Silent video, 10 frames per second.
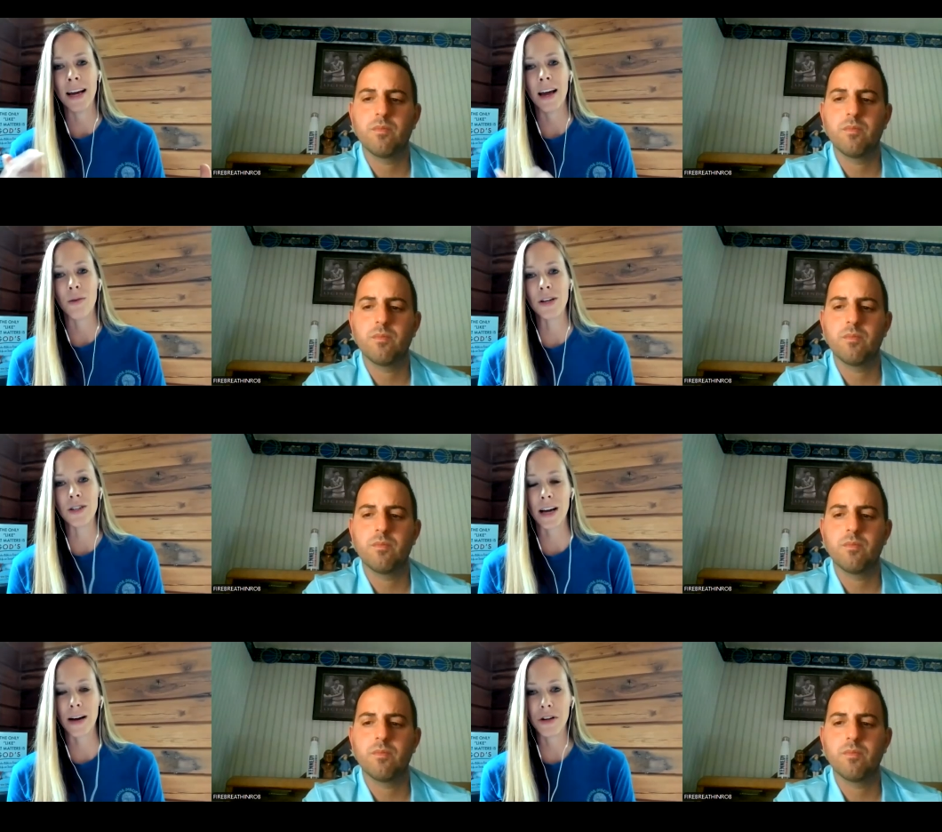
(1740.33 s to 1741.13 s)
Speaker 1: and we just
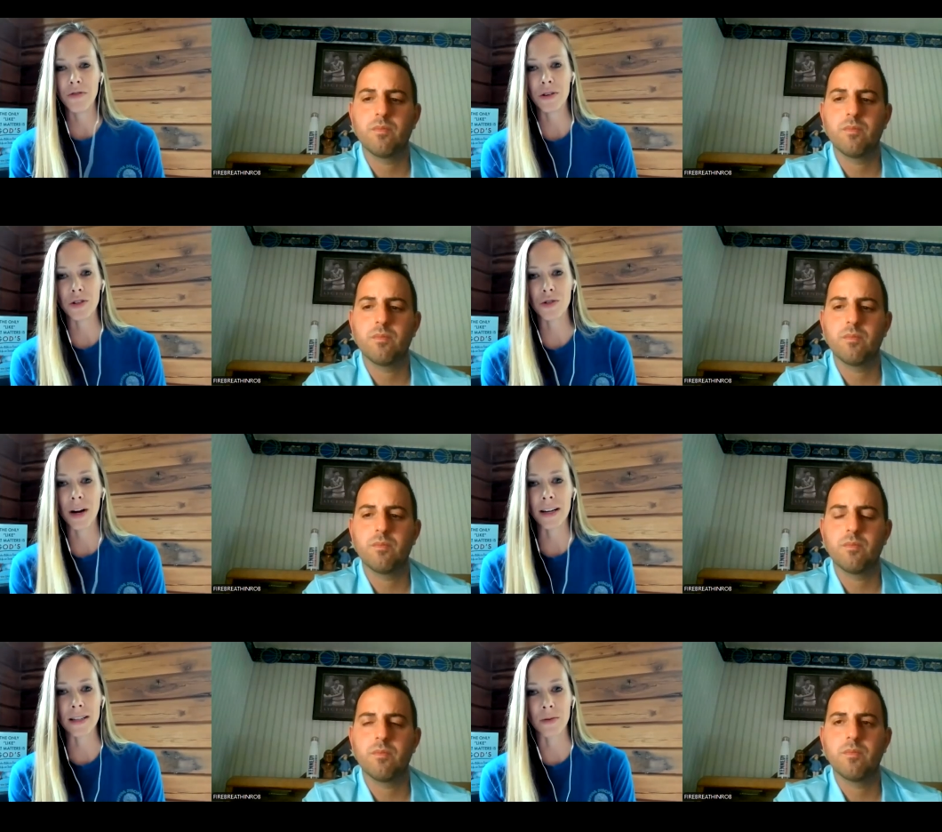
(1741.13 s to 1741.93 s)
have different
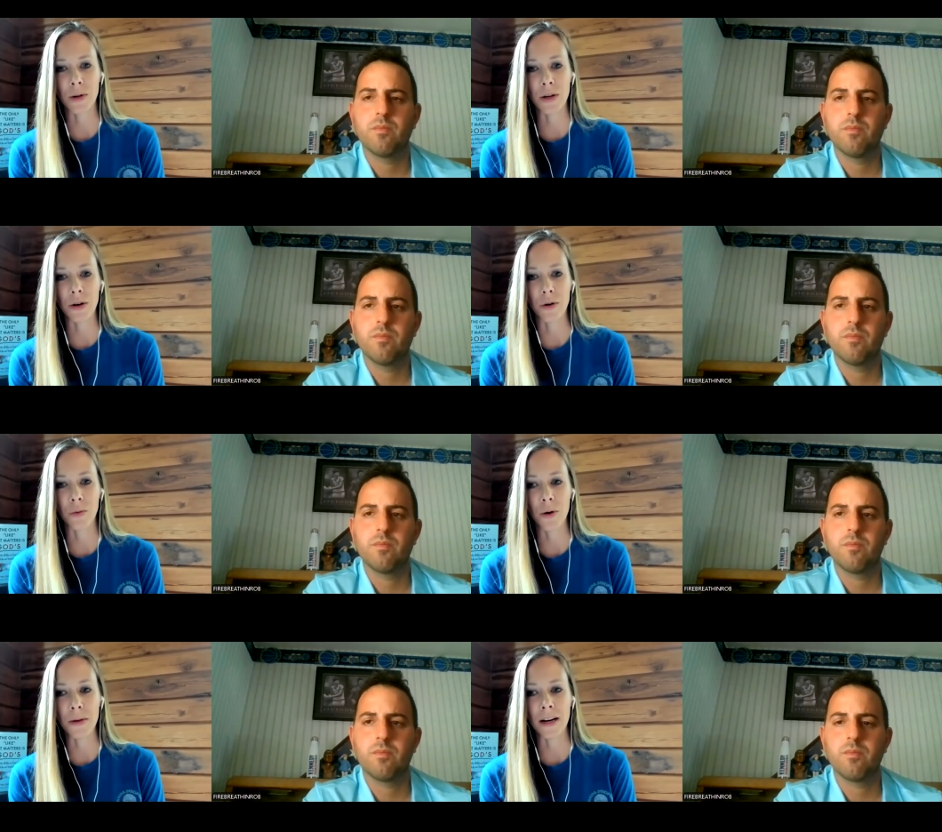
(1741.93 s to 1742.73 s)
strengths when you're a
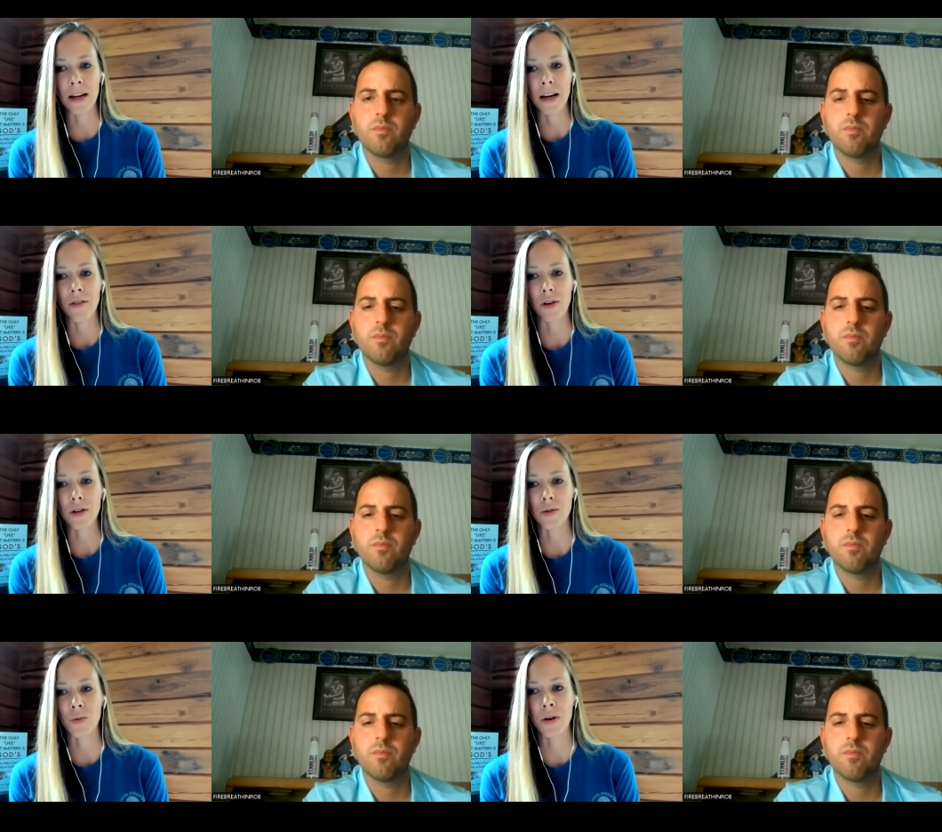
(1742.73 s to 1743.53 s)
woman
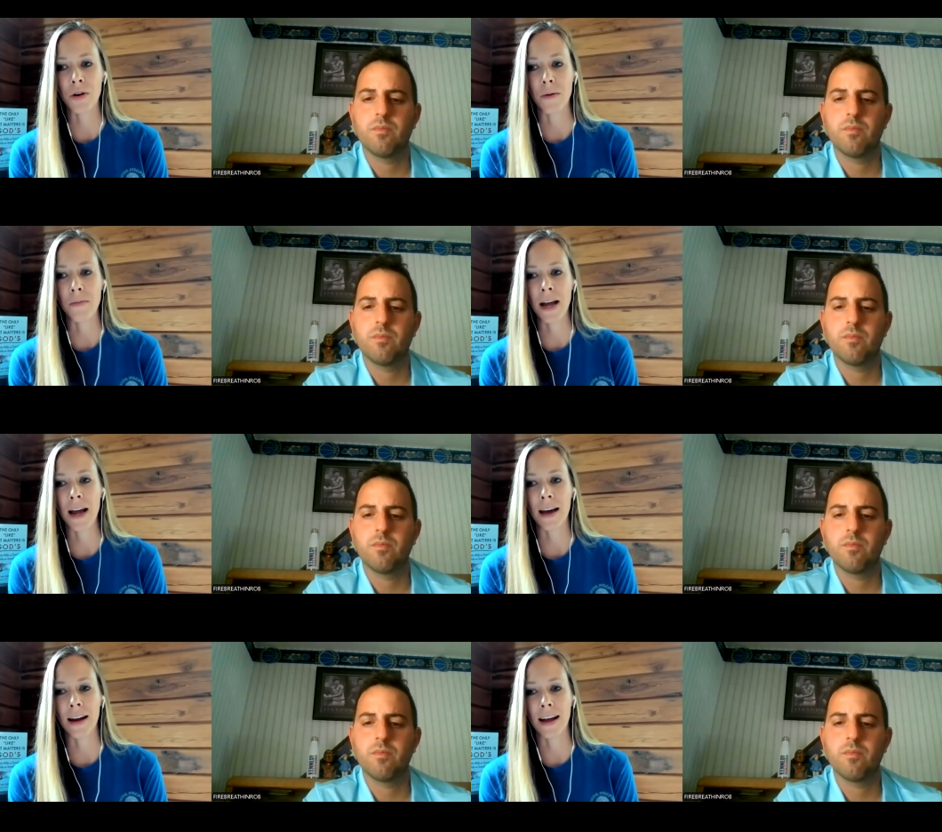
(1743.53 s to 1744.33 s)
versus when you're a
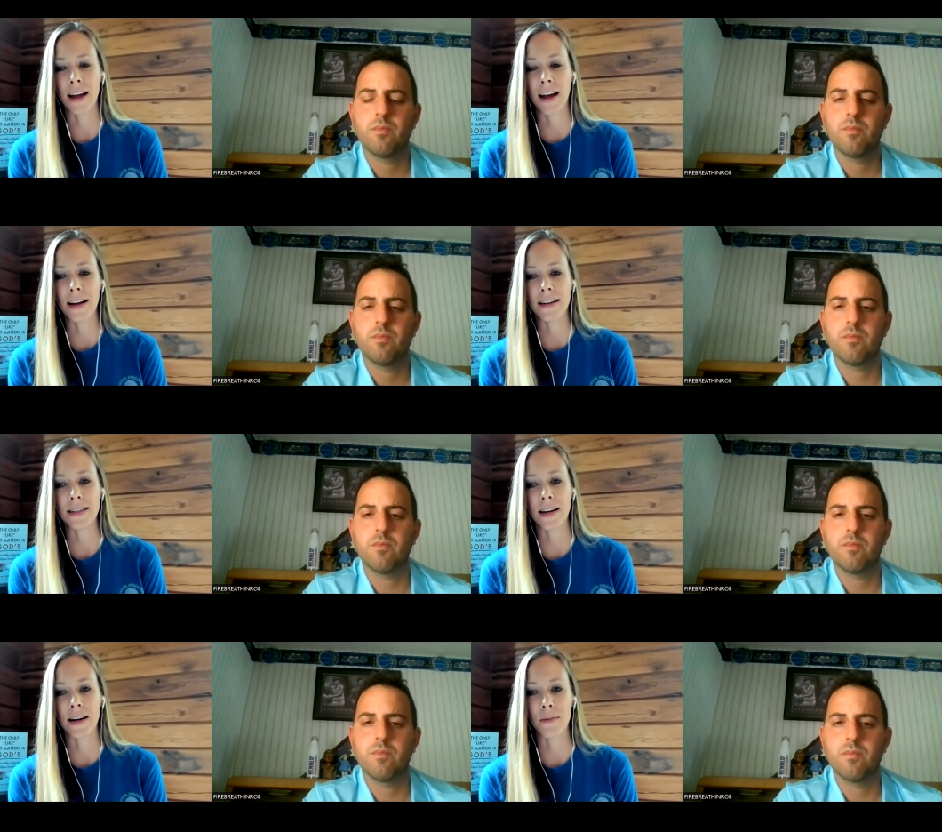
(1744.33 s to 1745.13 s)
man and
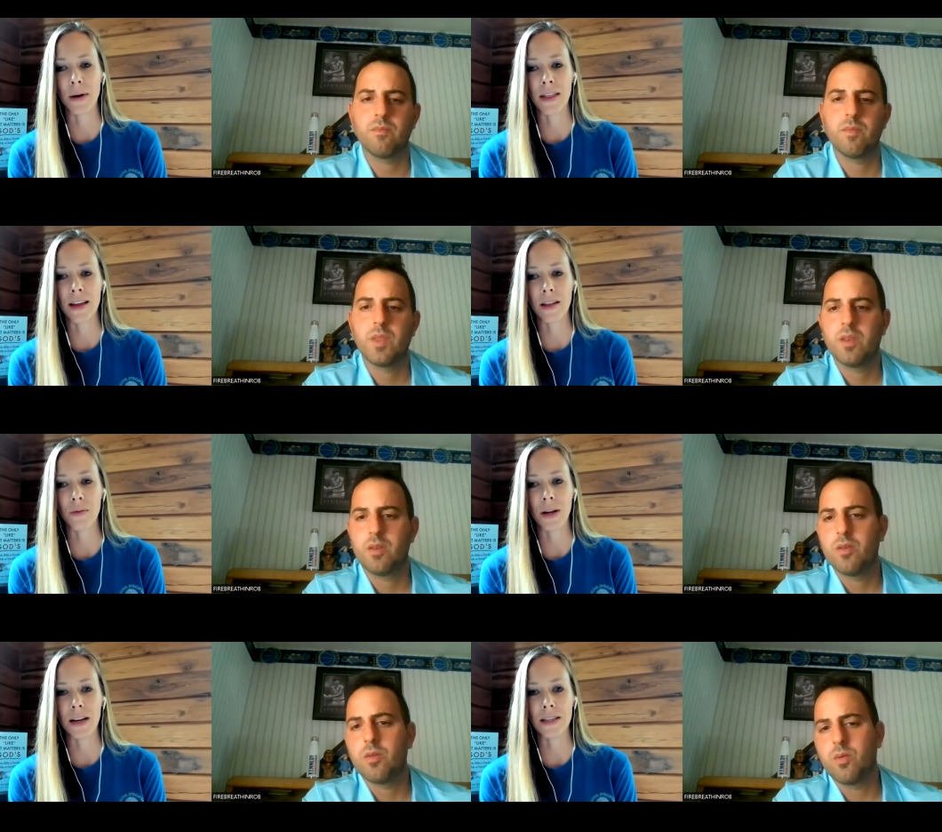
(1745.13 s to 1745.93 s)
um, i think that
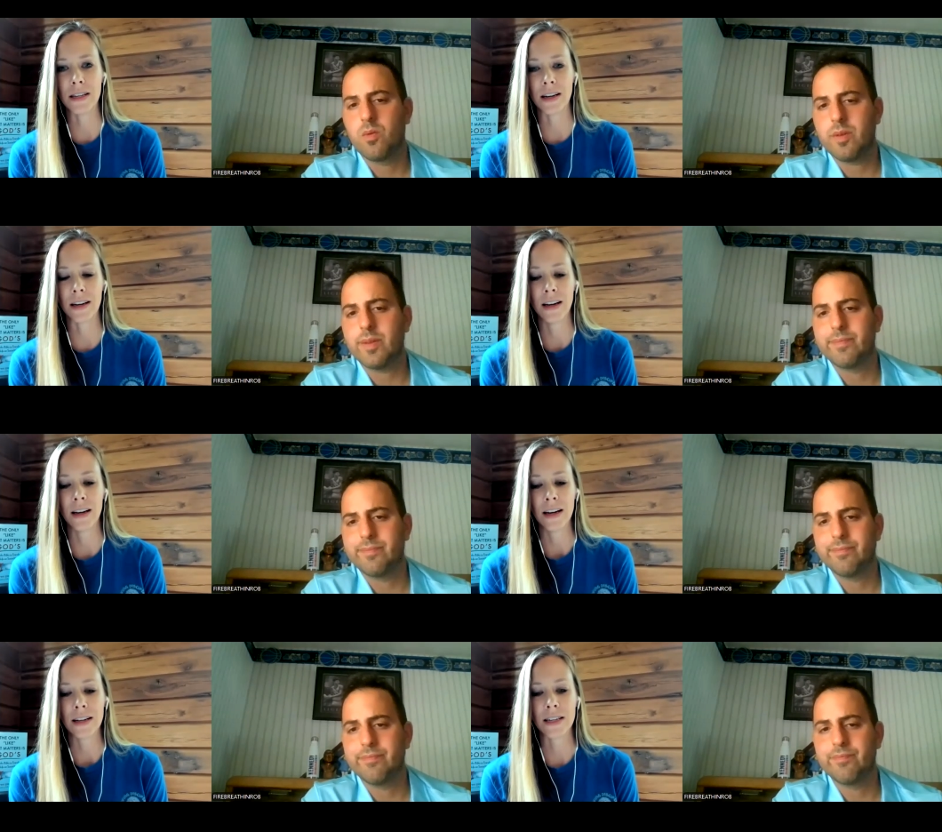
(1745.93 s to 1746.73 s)
we need to
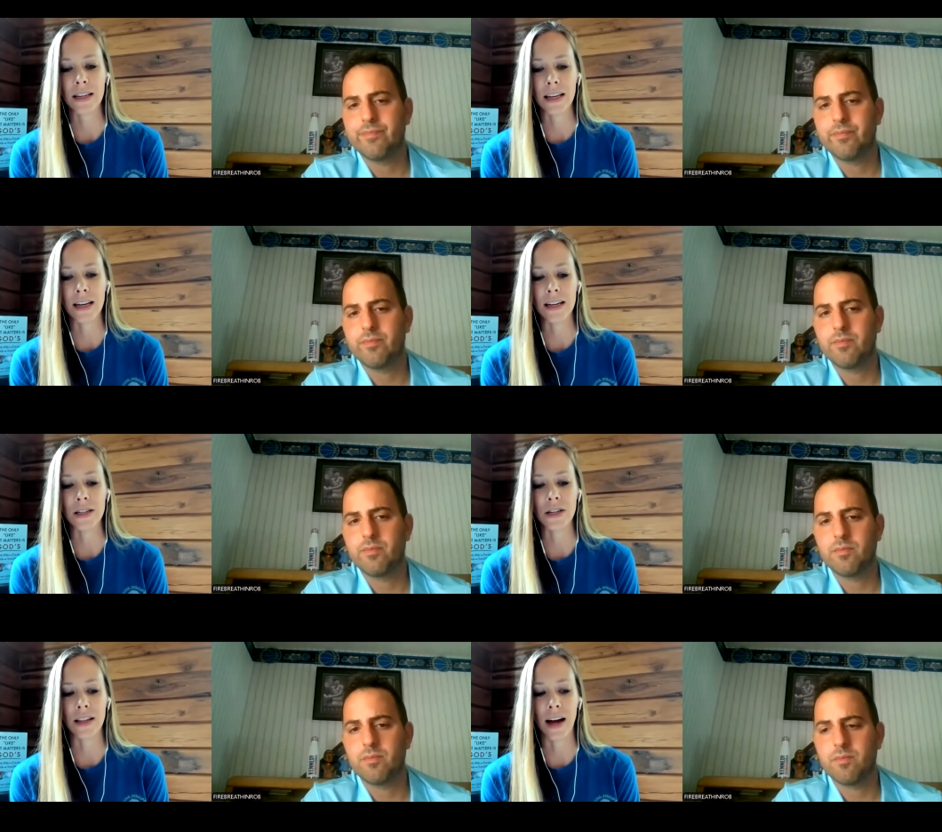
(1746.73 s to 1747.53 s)
to lean
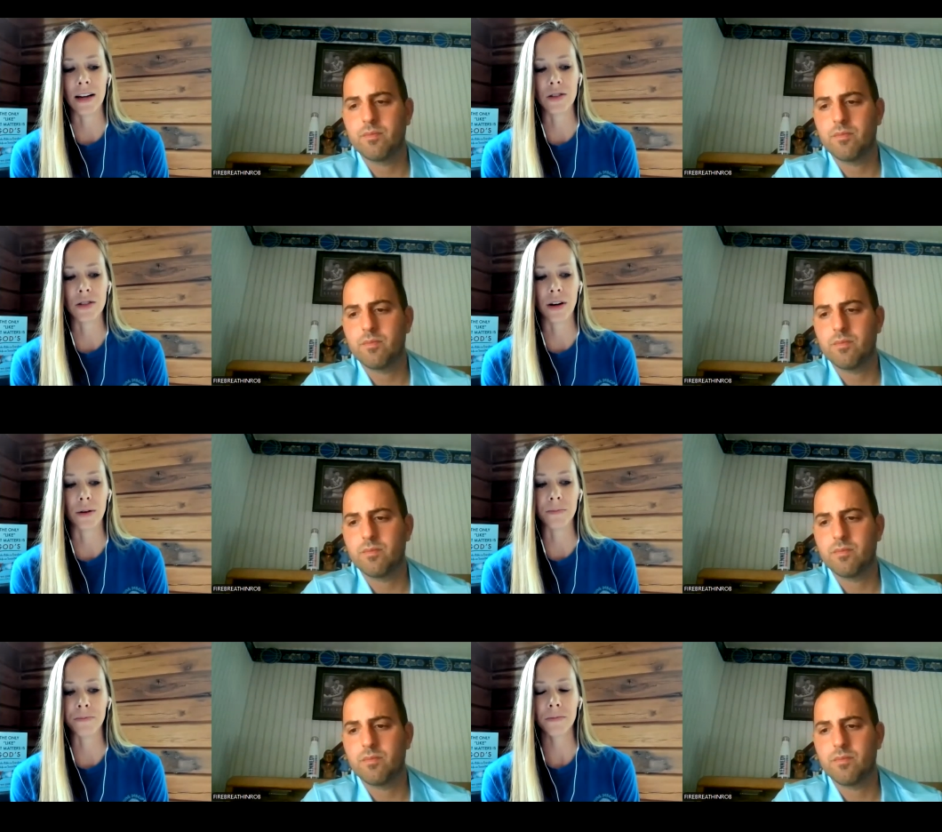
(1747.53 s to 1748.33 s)
into that
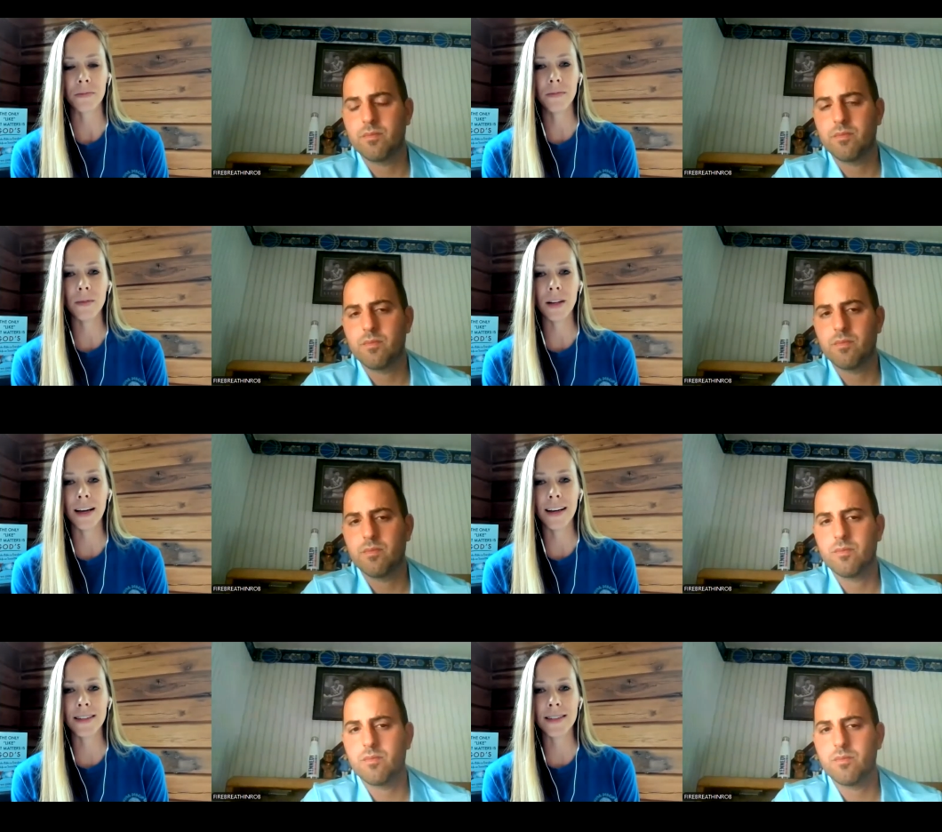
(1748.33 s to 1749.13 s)
so
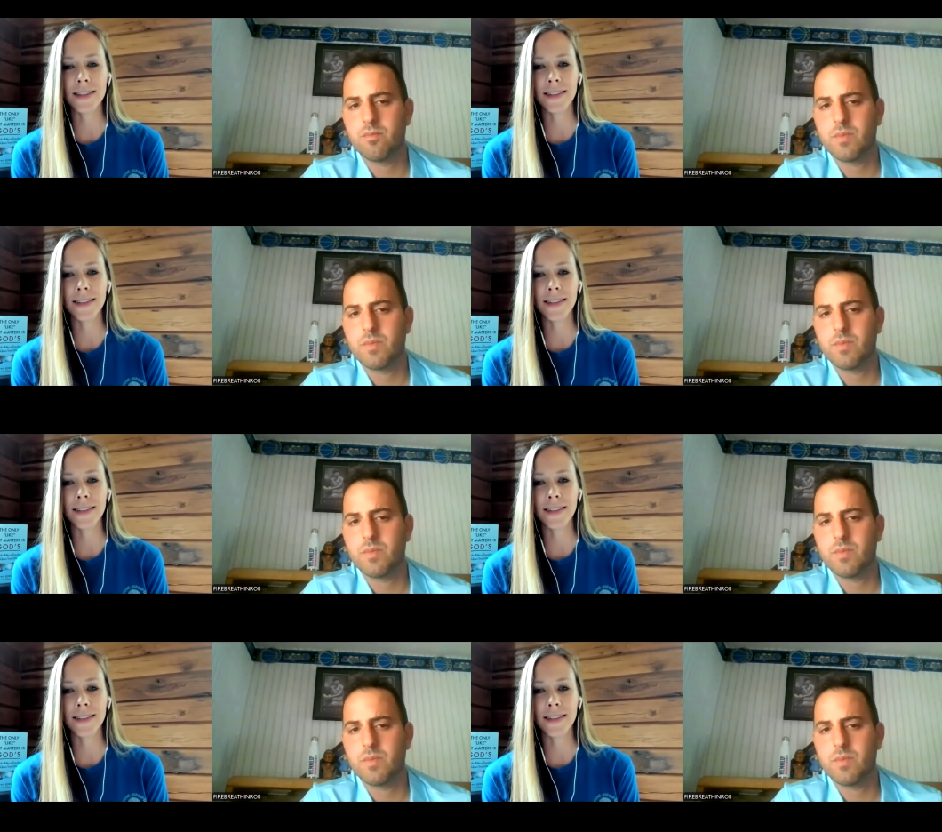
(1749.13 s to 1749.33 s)
it's